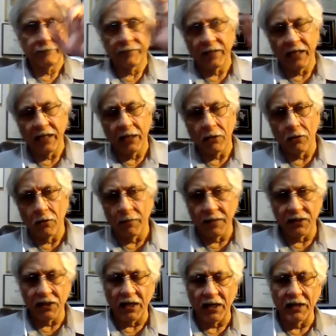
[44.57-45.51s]

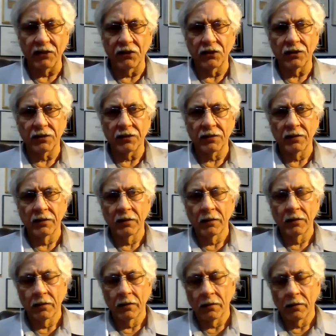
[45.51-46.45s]
economic challenges,
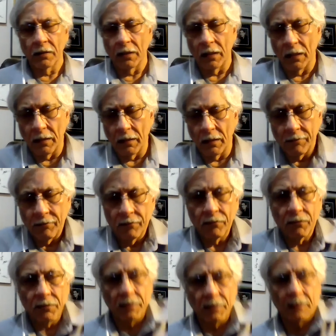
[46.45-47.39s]

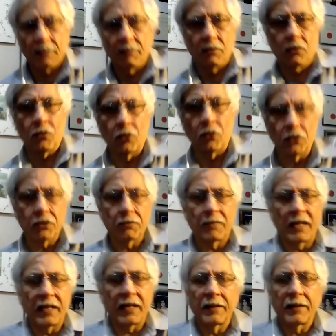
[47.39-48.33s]
they were caused
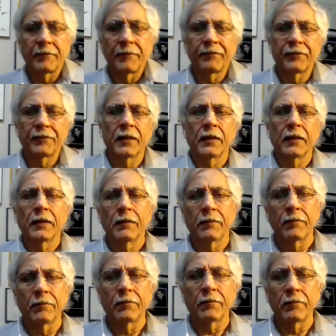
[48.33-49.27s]
by
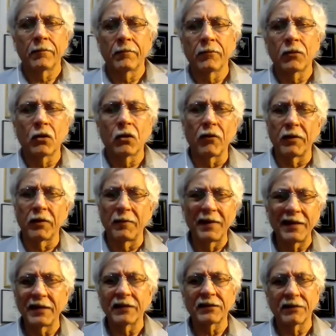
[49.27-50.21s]
COVID, but
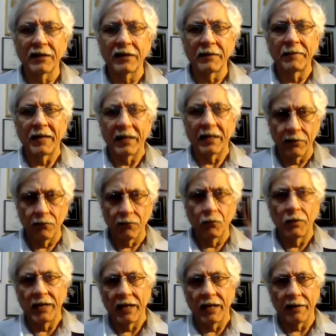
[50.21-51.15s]
it doesn't really matter.
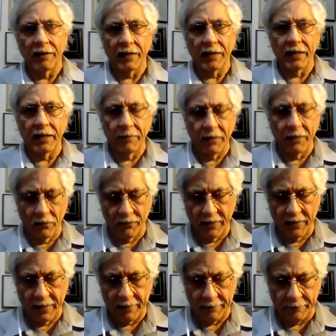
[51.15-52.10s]
We are in the middle of
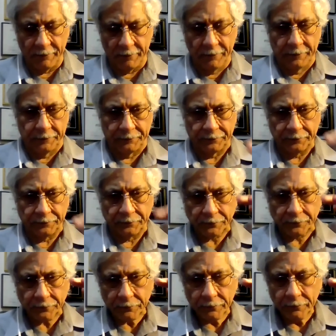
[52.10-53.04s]
that.
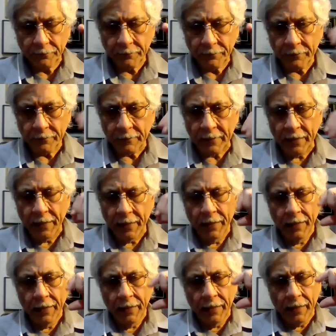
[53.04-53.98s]

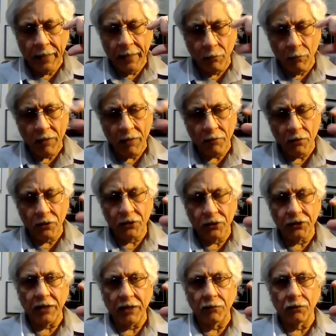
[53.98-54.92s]
And what I wanted to
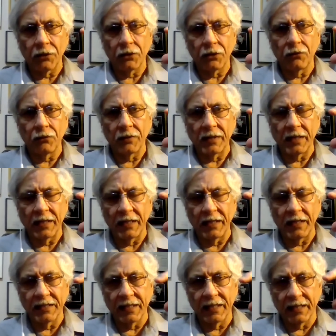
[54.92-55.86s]
share with you
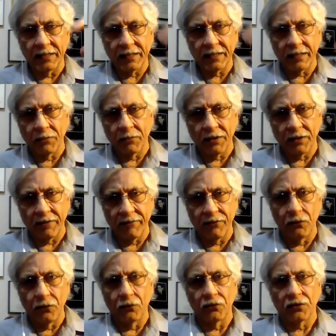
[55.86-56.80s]
is that some of the
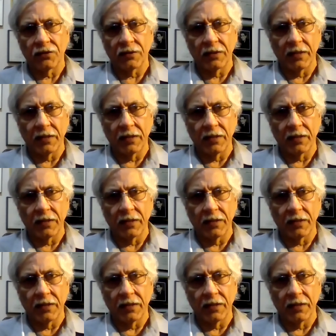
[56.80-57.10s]
reviews